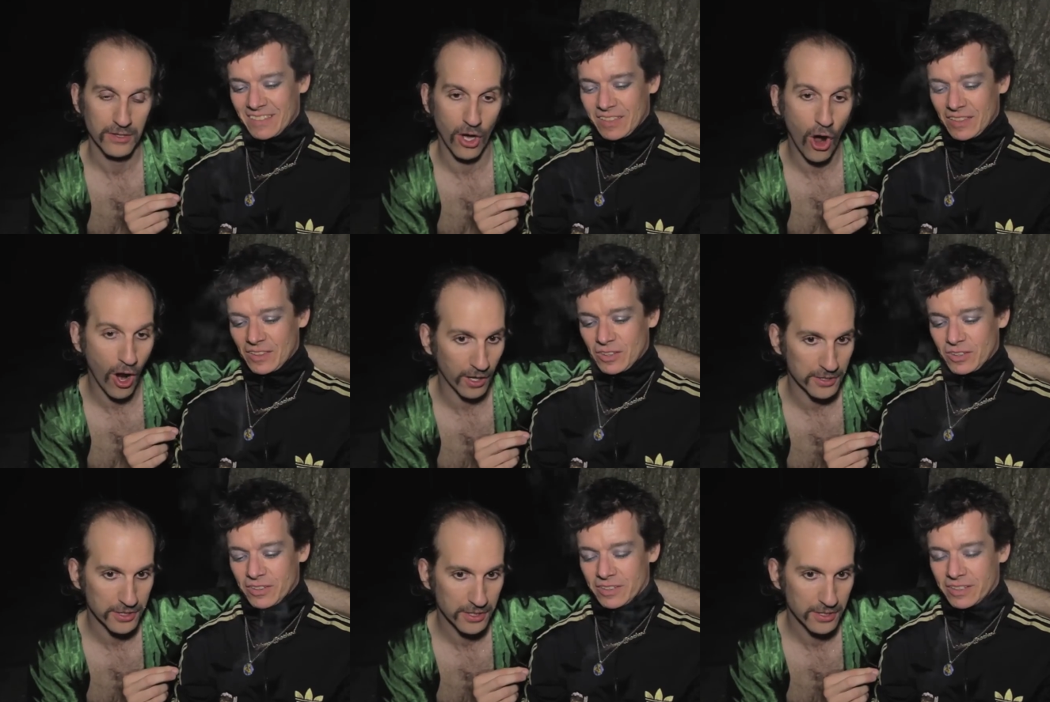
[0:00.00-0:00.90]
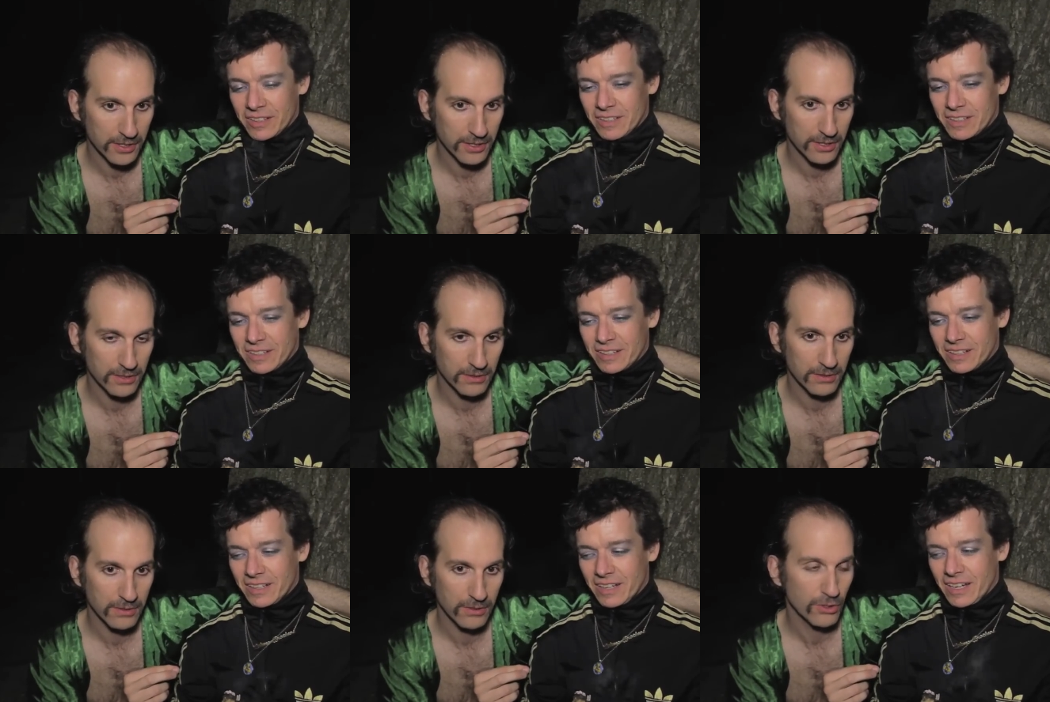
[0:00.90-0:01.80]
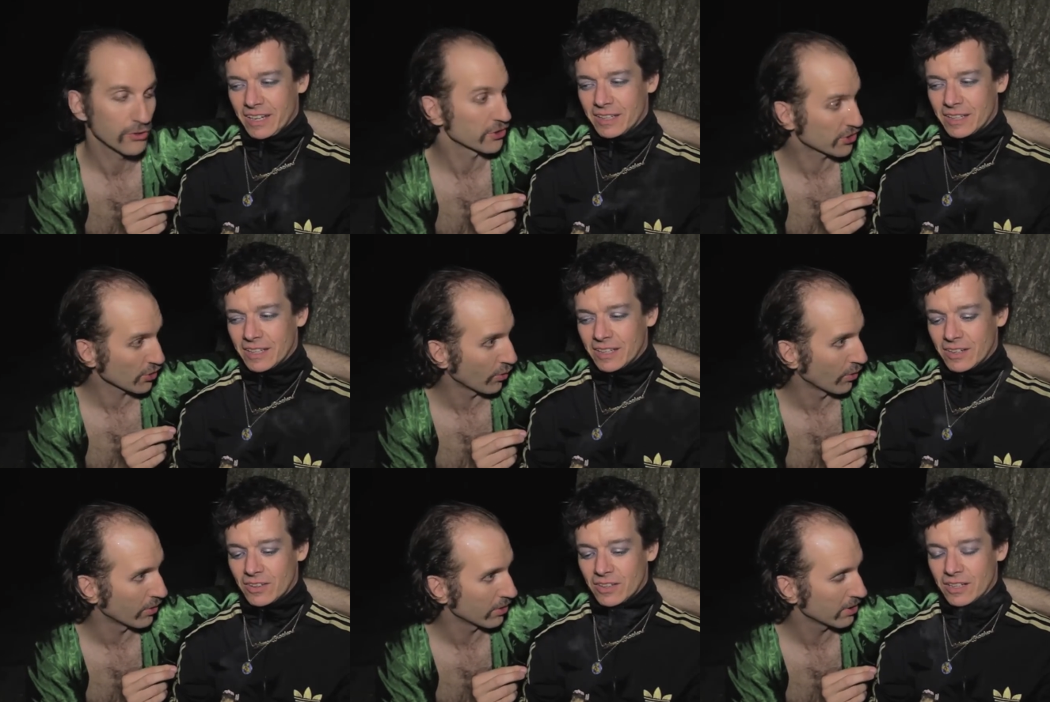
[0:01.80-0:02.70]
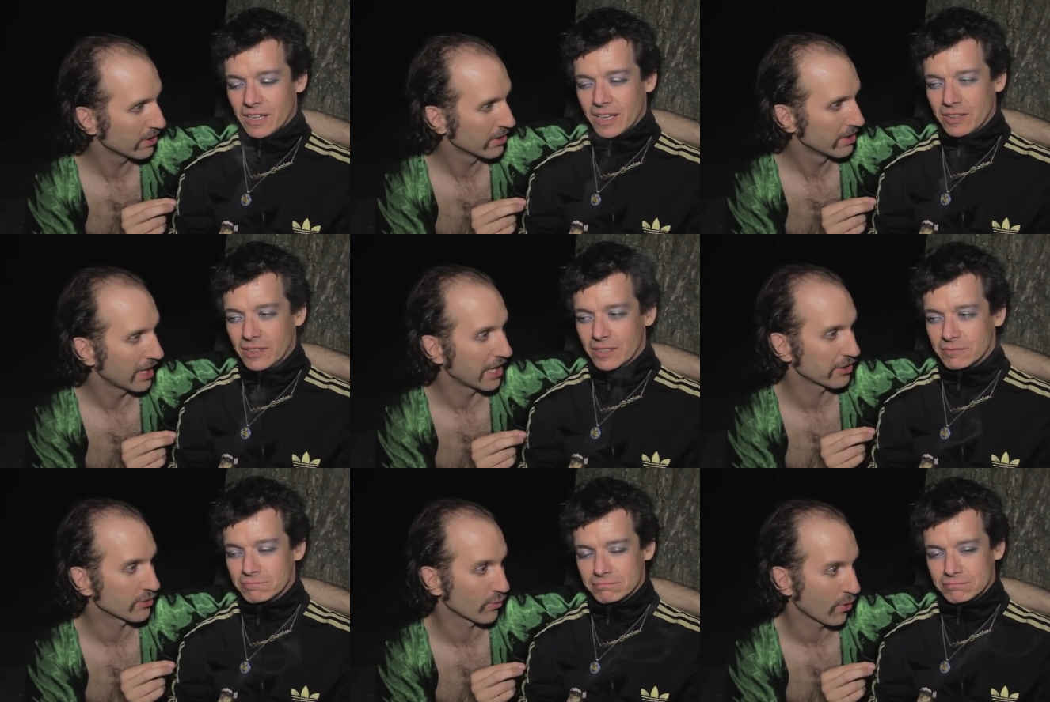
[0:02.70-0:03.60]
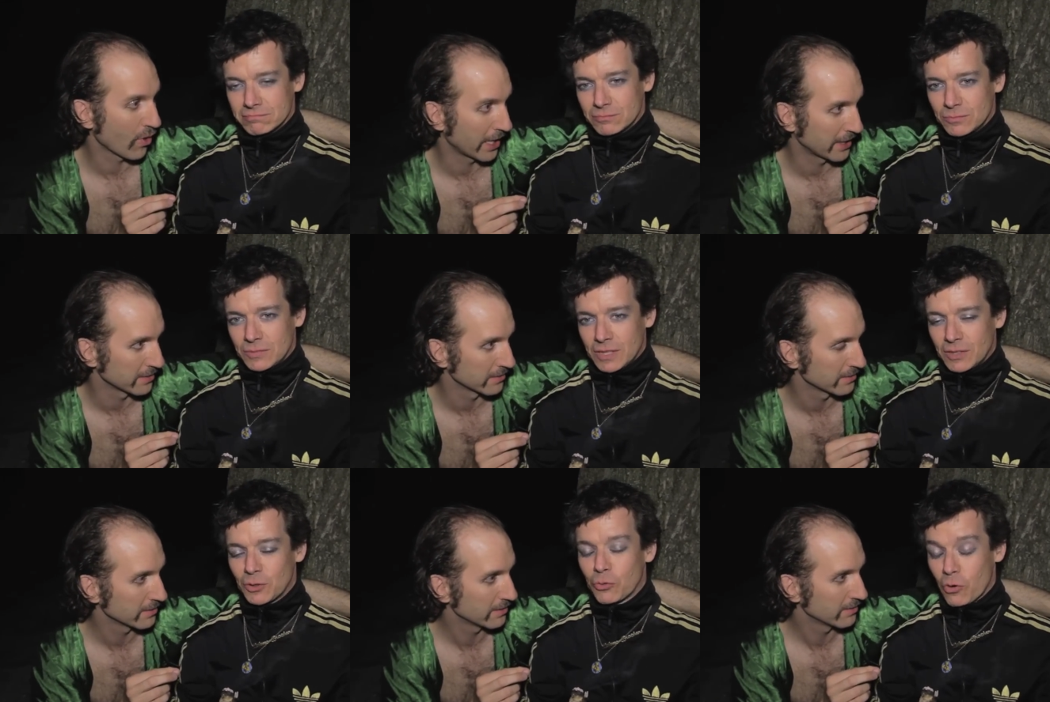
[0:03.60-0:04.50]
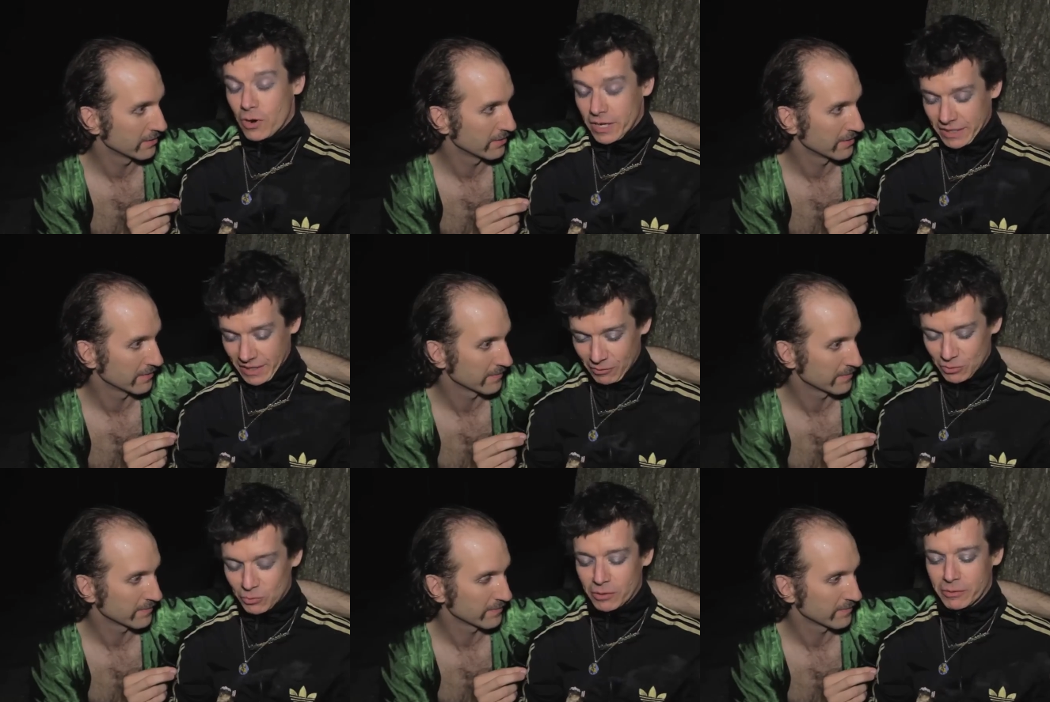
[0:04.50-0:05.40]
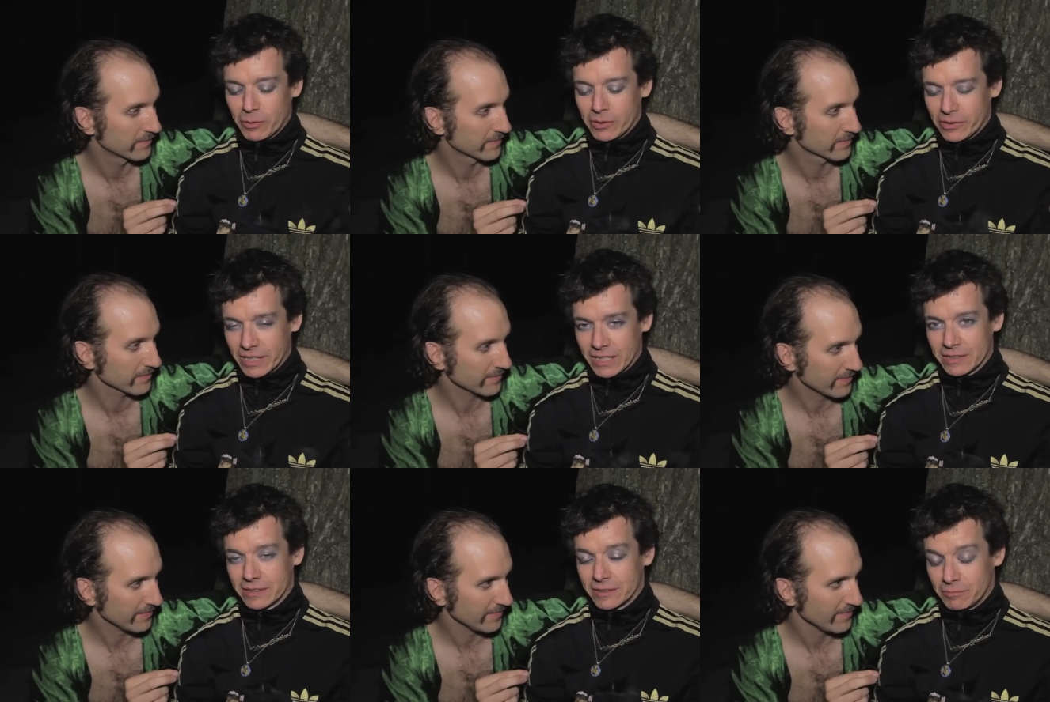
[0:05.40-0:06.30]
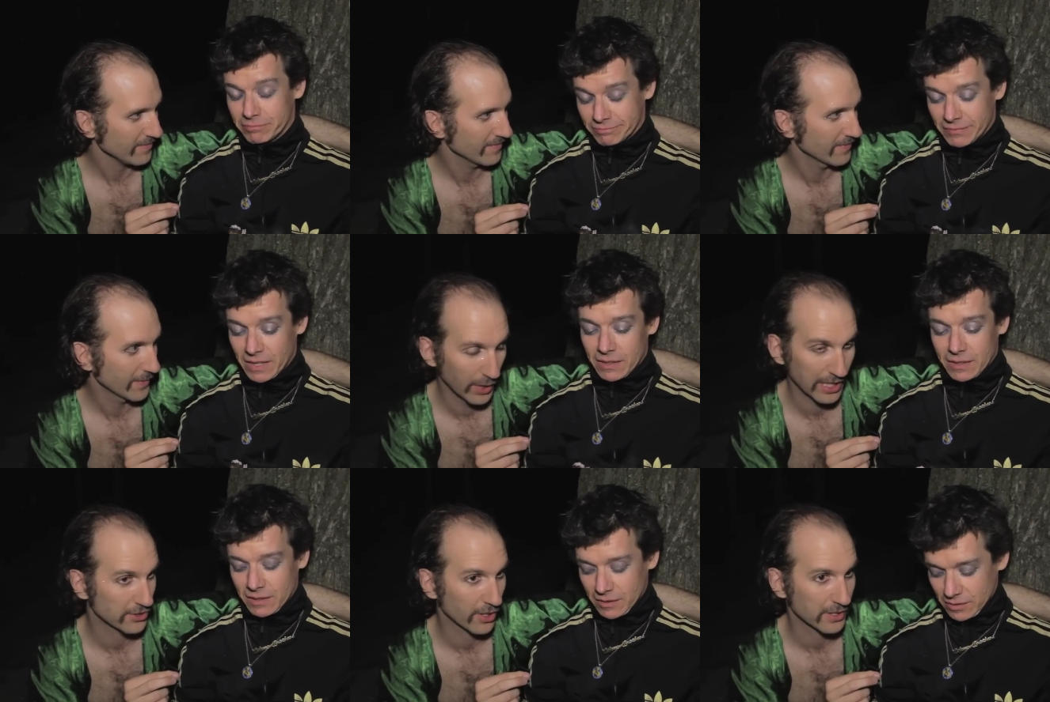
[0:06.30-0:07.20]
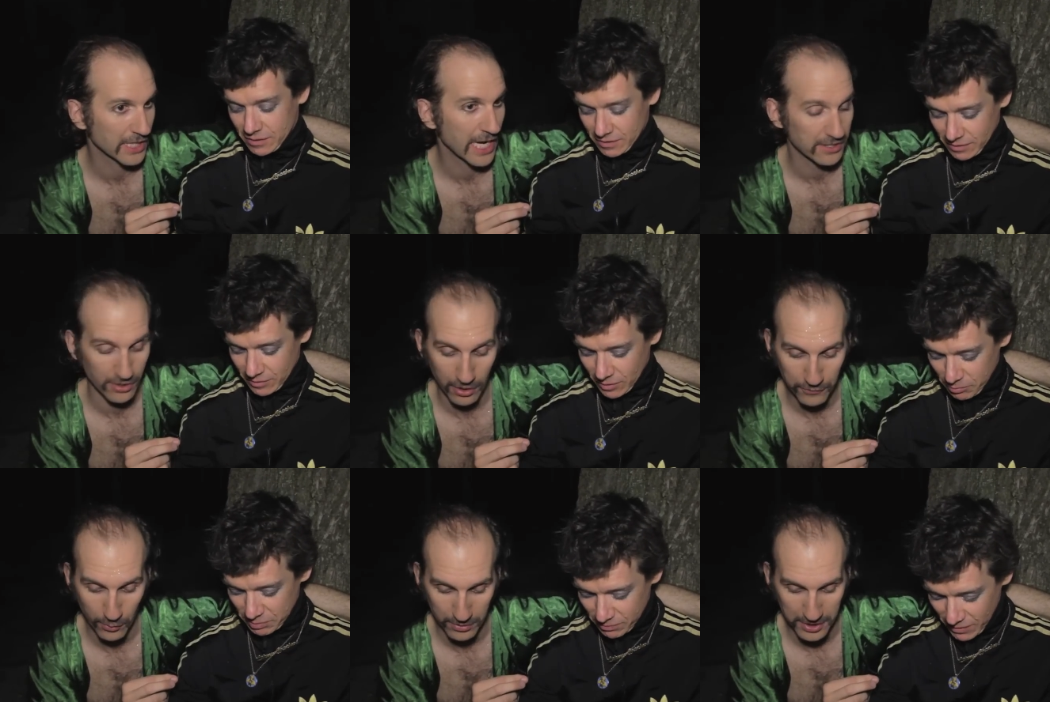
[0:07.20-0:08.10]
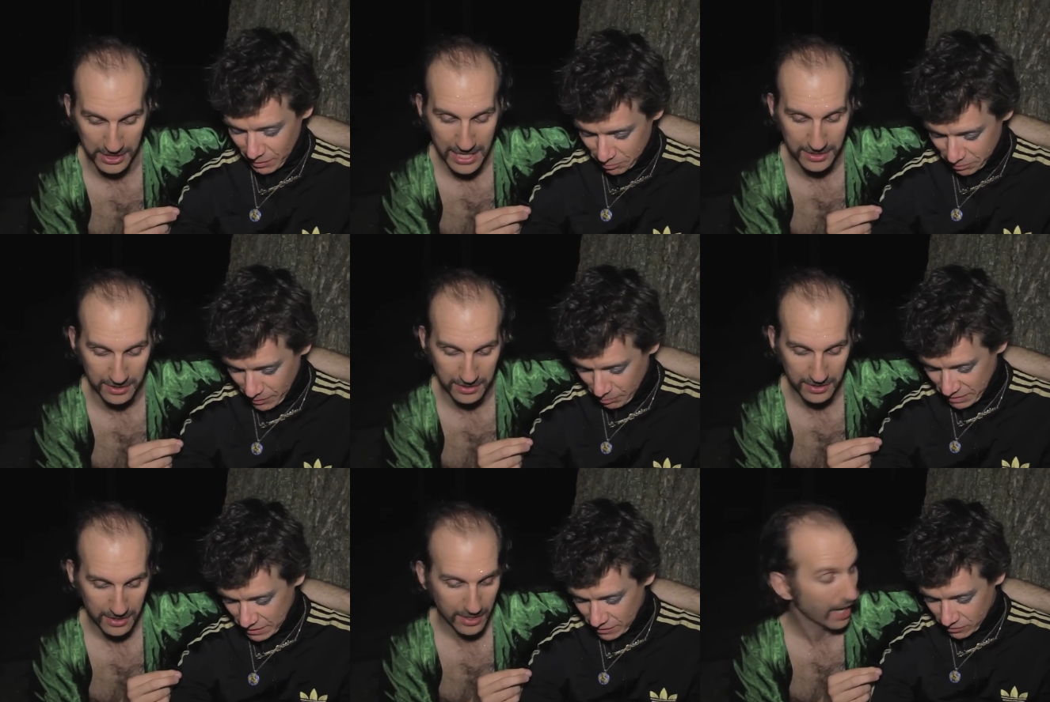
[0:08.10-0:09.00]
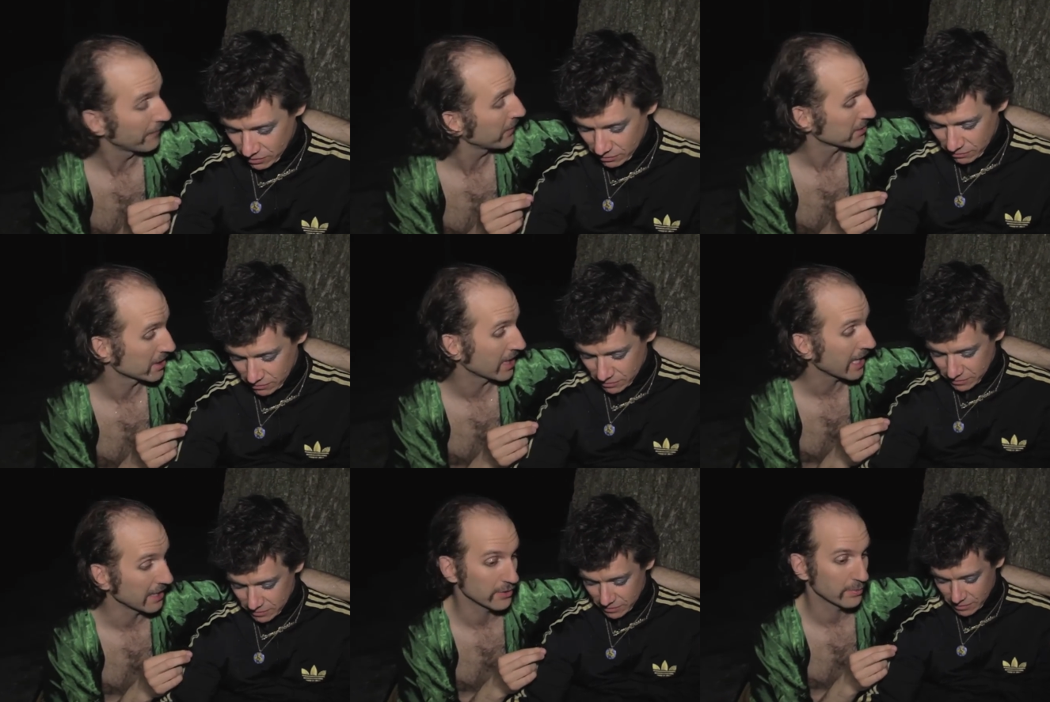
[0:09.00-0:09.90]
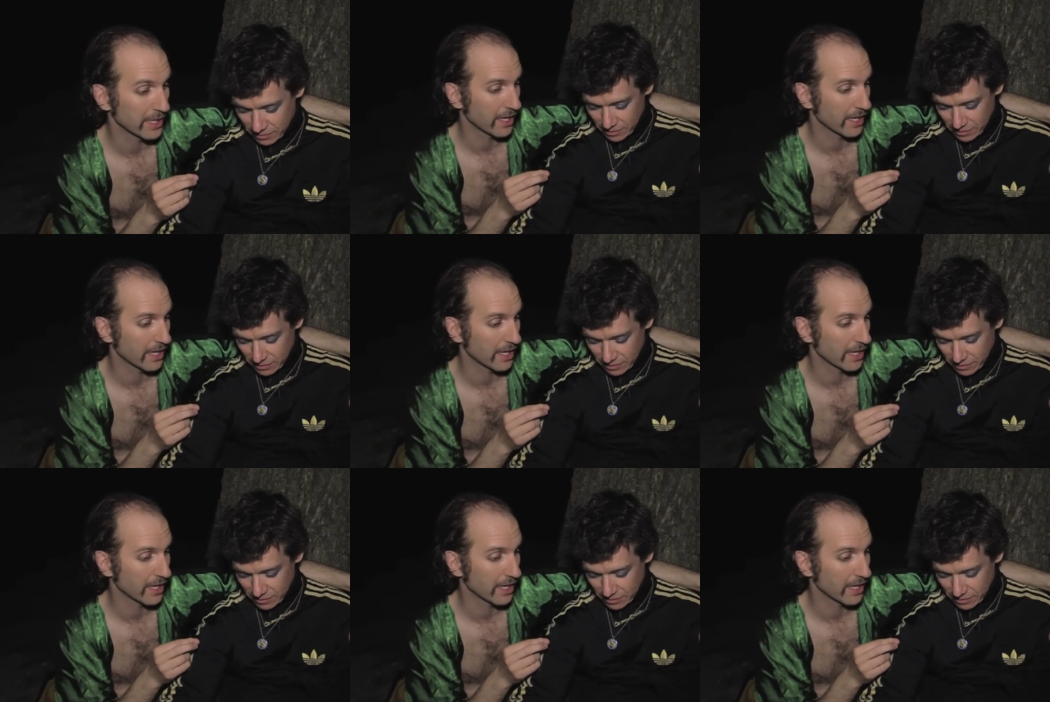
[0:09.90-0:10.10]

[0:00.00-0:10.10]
Speaker 1: the heart, the soul, and the, and the groin.
Speaker 2: The groin. I was wondering where you're going to get to the. Well, it's all connected. All four are connected. The, the, penis. I felt
Speaker 1: tonight you may.